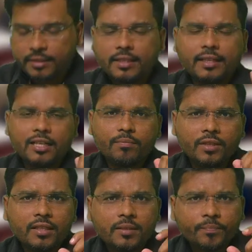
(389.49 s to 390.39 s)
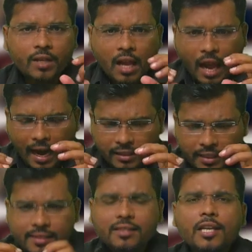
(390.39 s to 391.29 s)
That means at the
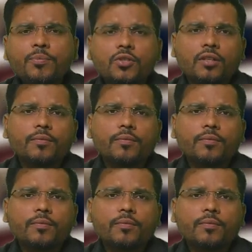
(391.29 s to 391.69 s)
inception,